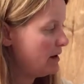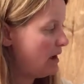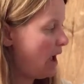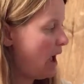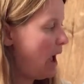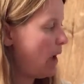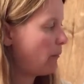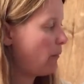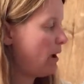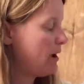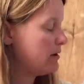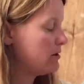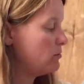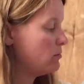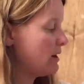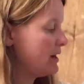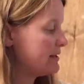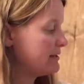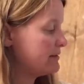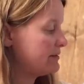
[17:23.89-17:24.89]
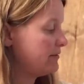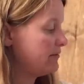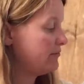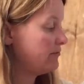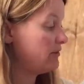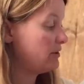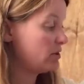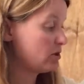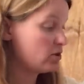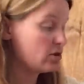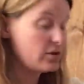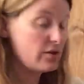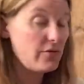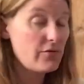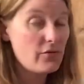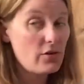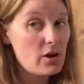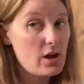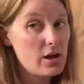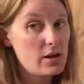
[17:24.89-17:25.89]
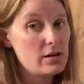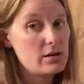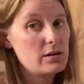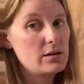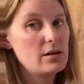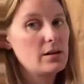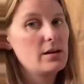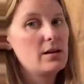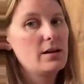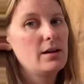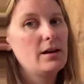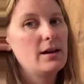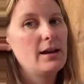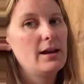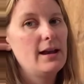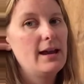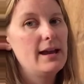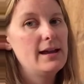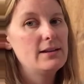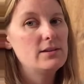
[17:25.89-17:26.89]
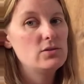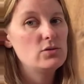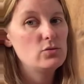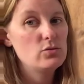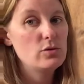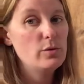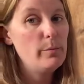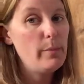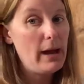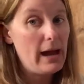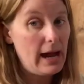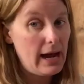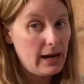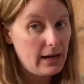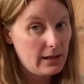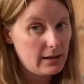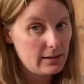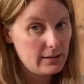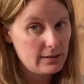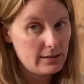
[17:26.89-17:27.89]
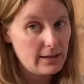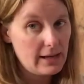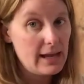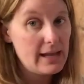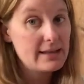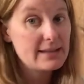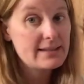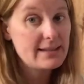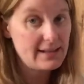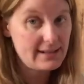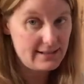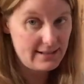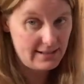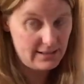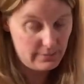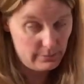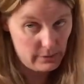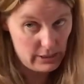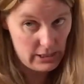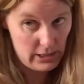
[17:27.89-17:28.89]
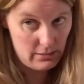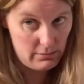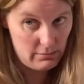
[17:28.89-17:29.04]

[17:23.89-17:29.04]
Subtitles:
I want you guys to finish the front and do the back and send it to me,